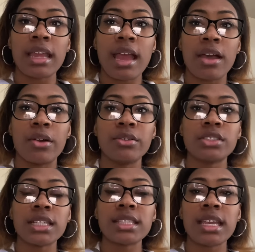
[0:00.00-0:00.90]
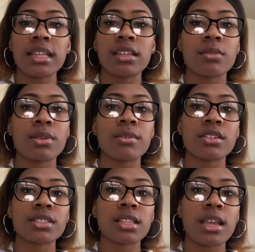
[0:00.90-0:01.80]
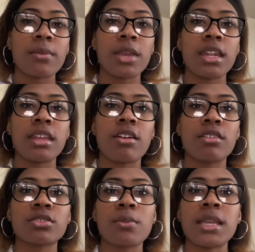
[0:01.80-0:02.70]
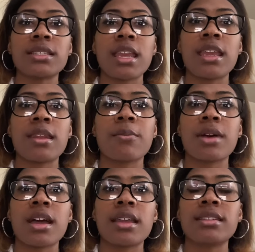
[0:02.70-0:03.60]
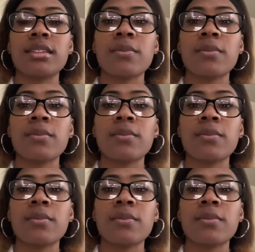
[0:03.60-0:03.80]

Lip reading: out just to get a little bit more slim and then also maintain my